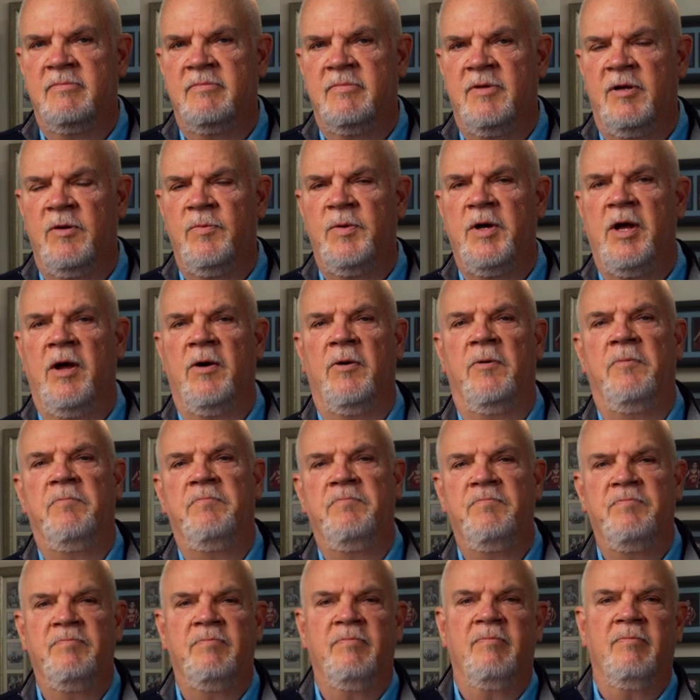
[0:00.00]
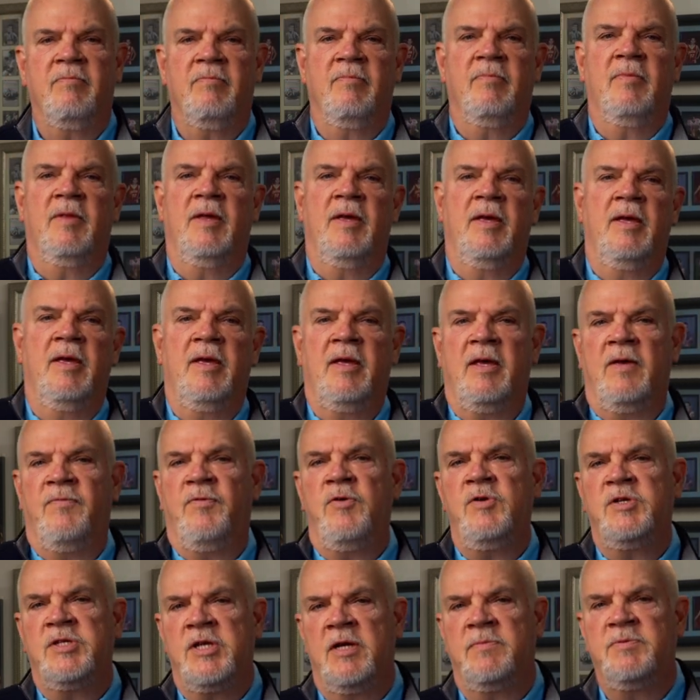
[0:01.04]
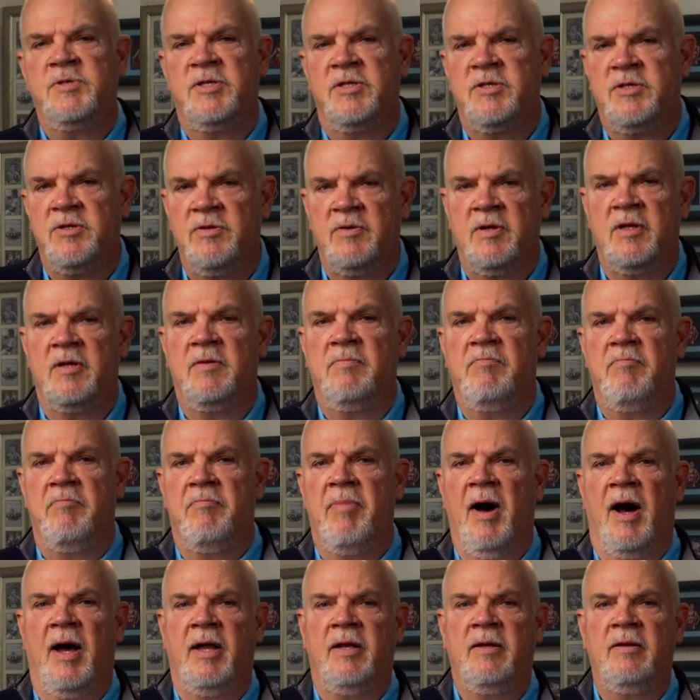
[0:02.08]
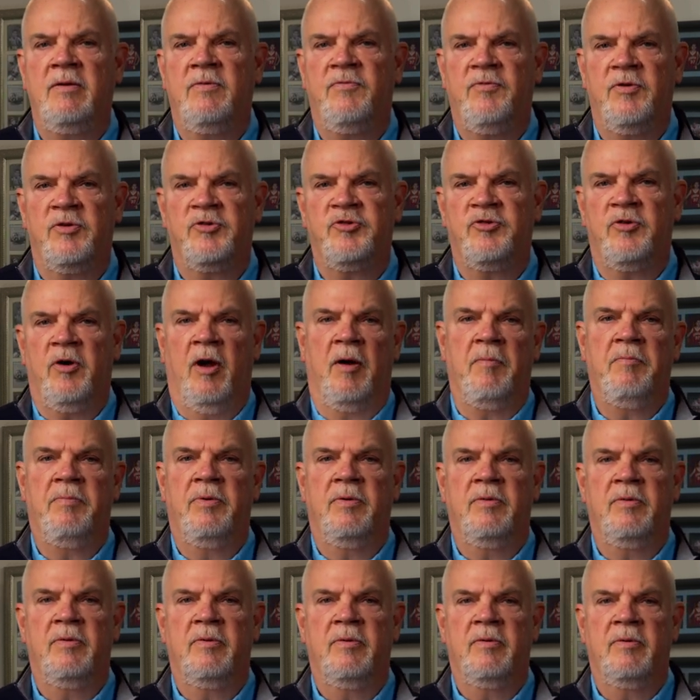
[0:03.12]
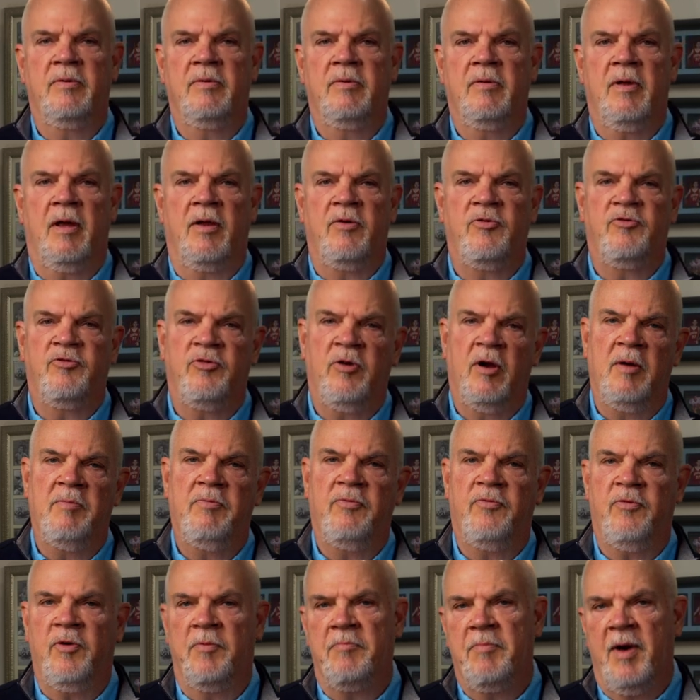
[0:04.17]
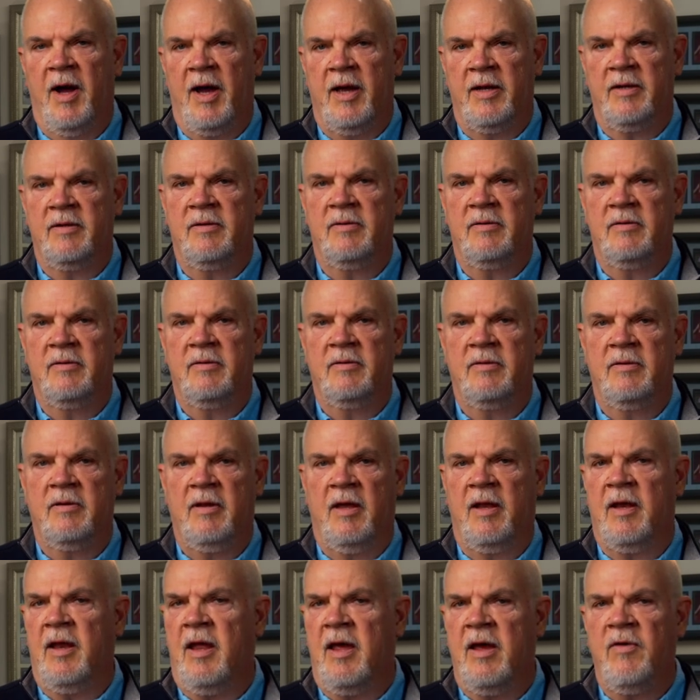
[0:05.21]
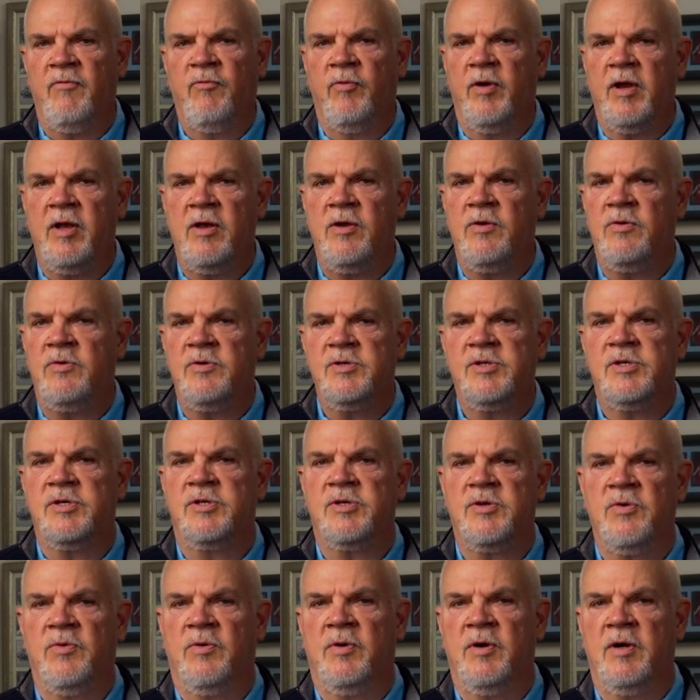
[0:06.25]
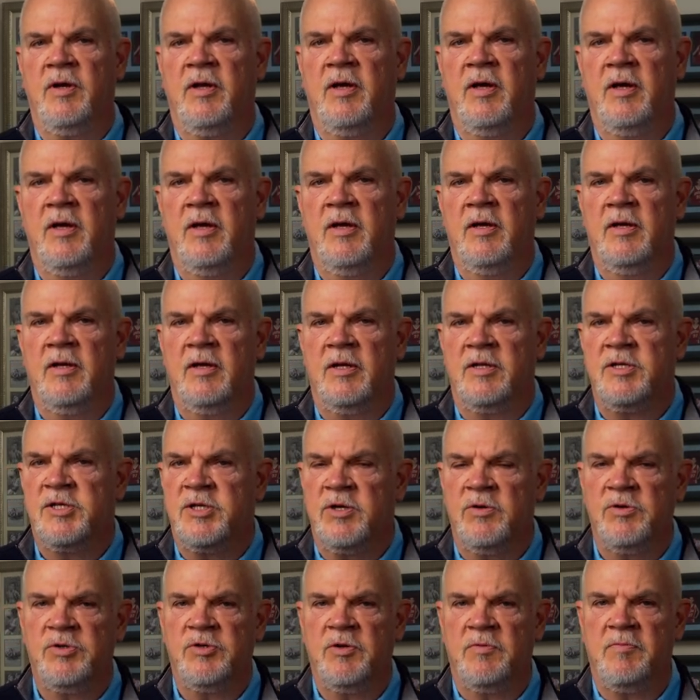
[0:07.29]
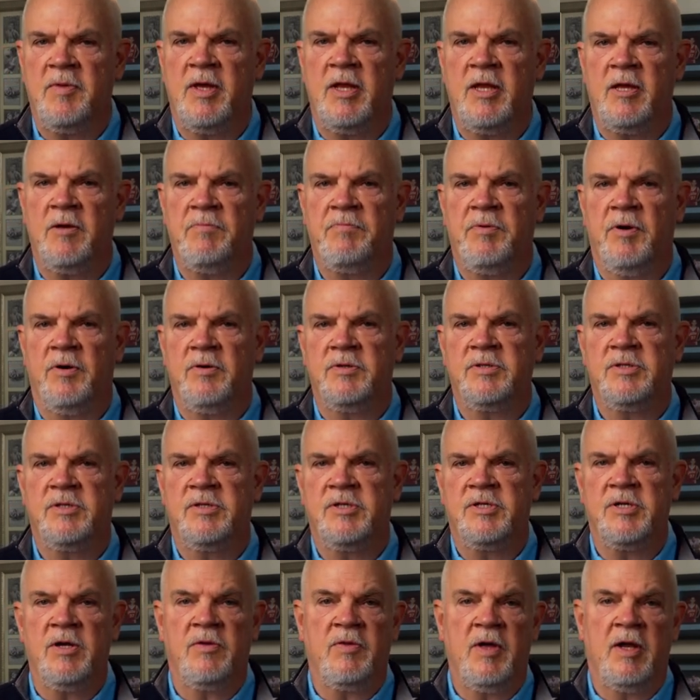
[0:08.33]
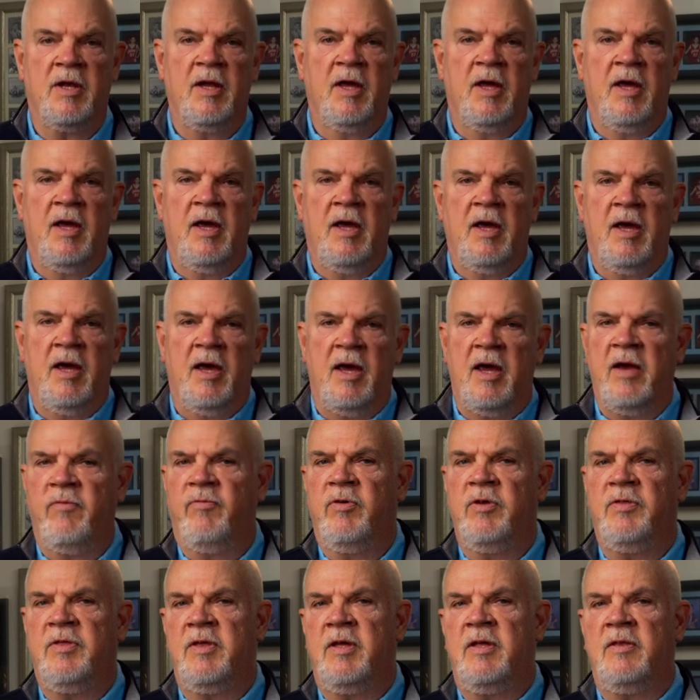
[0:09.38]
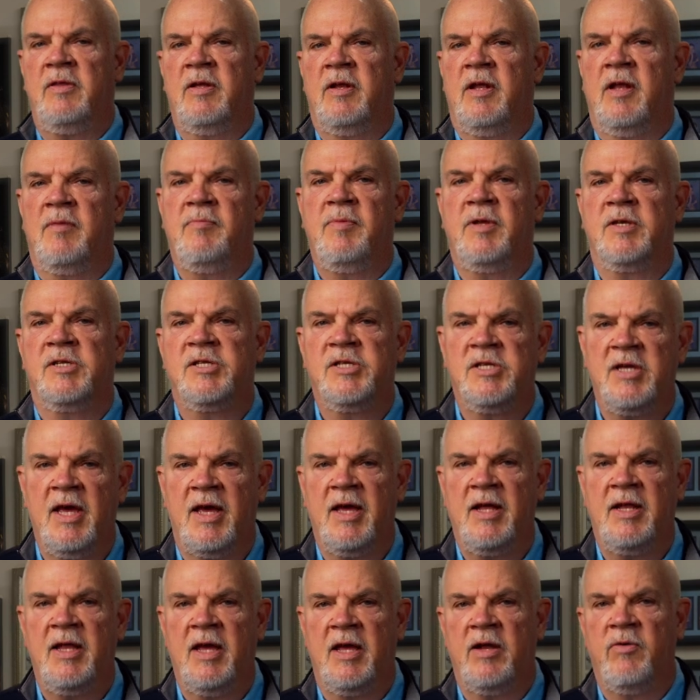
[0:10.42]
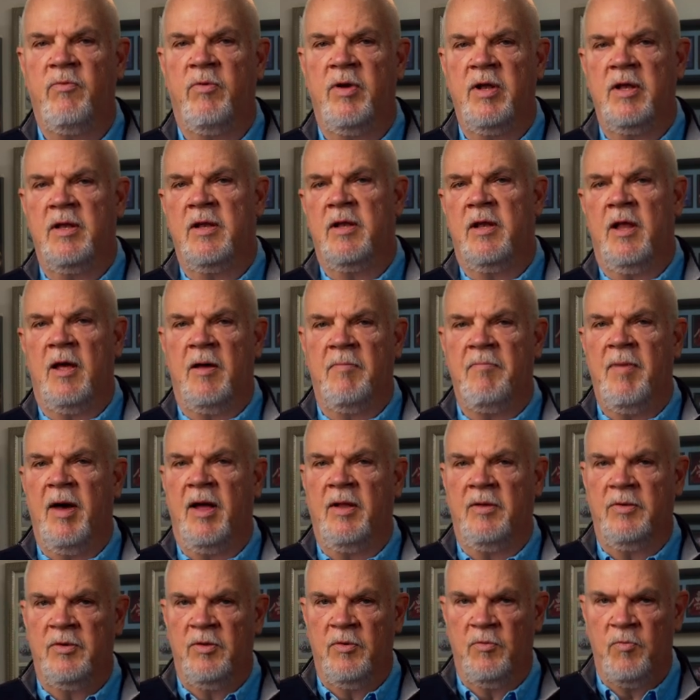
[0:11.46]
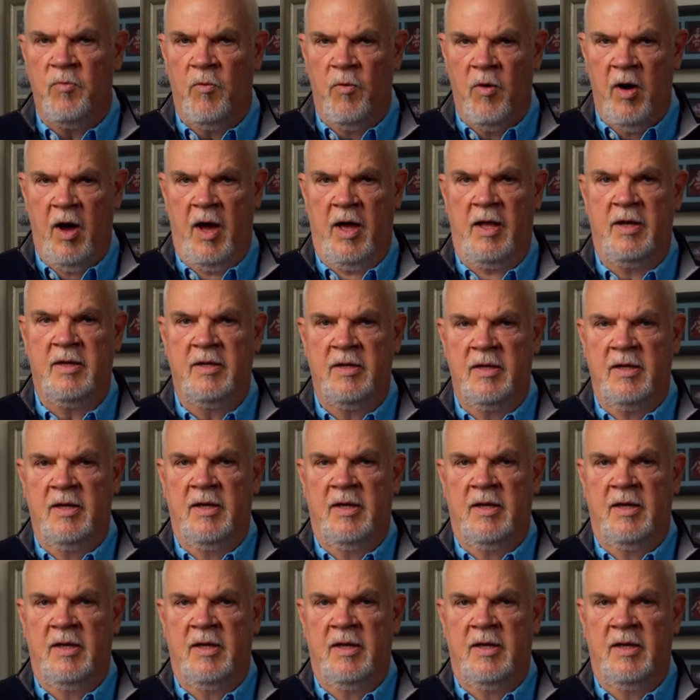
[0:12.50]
Here we go. If you substituted Biden for Trump and Trump for Biden in every news story, and social media posts so that everything that had been said and written about the one